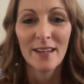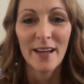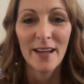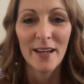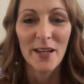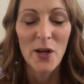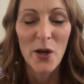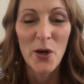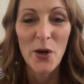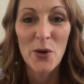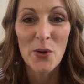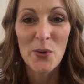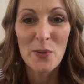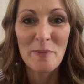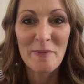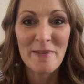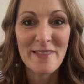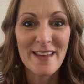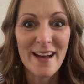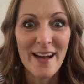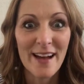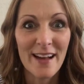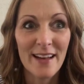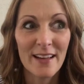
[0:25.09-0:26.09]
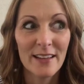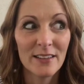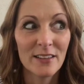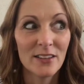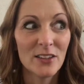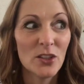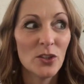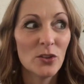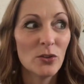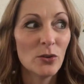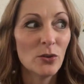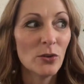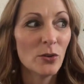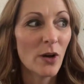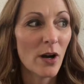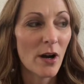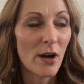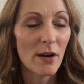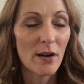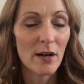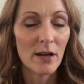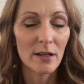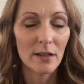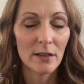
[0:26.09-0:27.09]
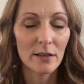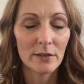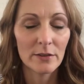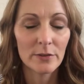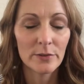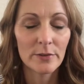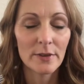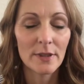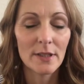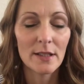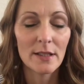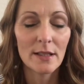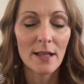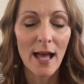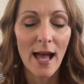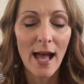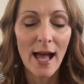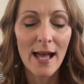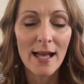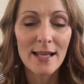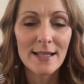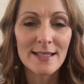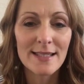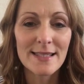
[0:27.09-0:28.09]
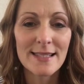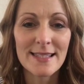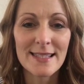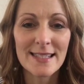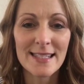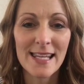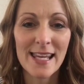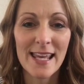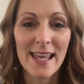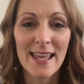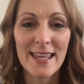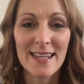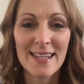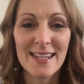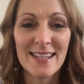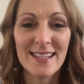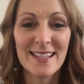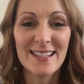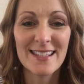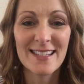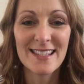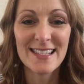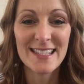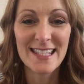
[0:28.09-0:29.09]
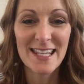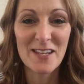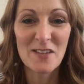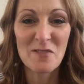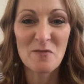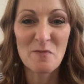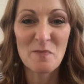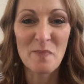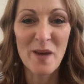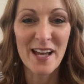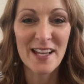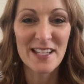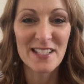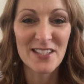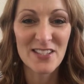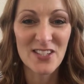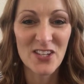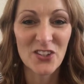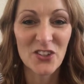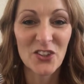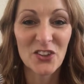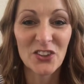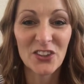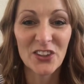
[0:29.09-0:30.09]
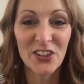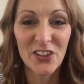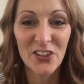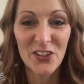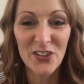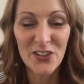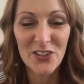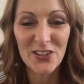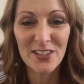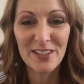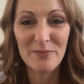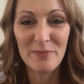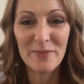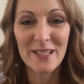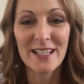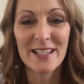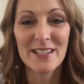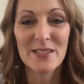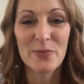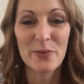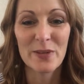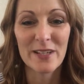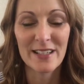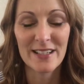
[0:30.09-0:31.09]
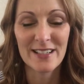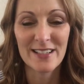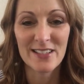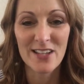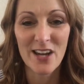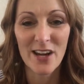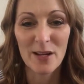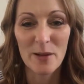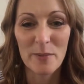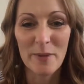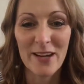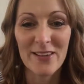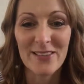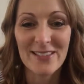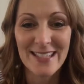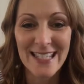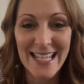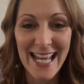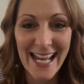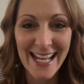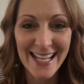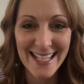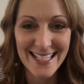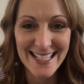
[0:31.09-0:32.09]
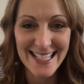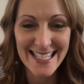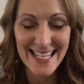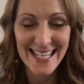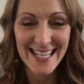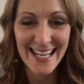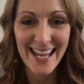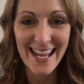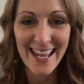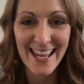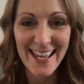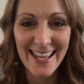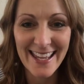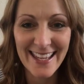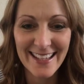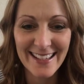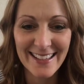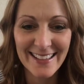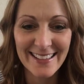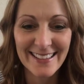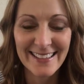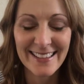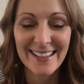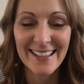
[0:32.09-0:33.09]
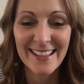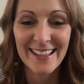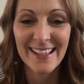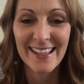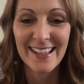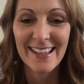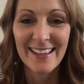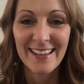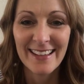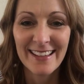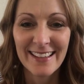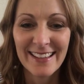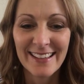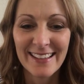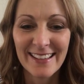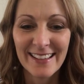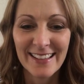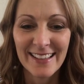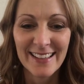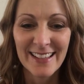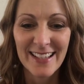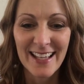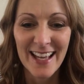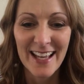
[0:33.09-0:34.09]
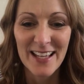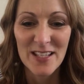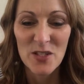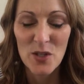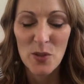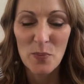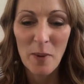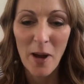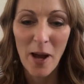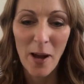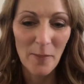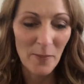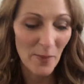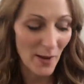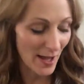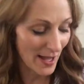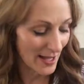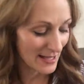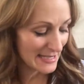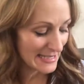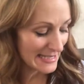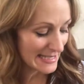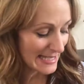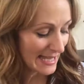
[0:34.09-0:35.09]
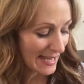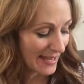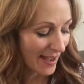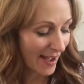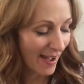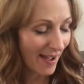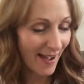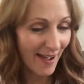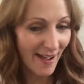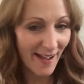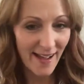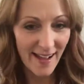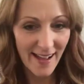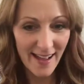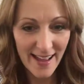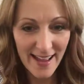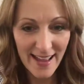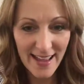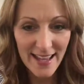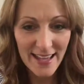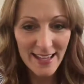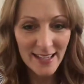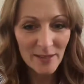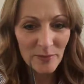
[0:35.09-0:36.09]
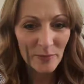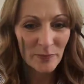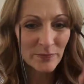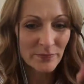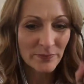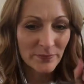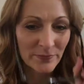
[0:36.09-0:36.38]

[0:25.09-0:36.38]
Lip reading: I hope that you are relaxed and in a state of mind to learn, because we're going to talk about tech today. As you pop on, say hi.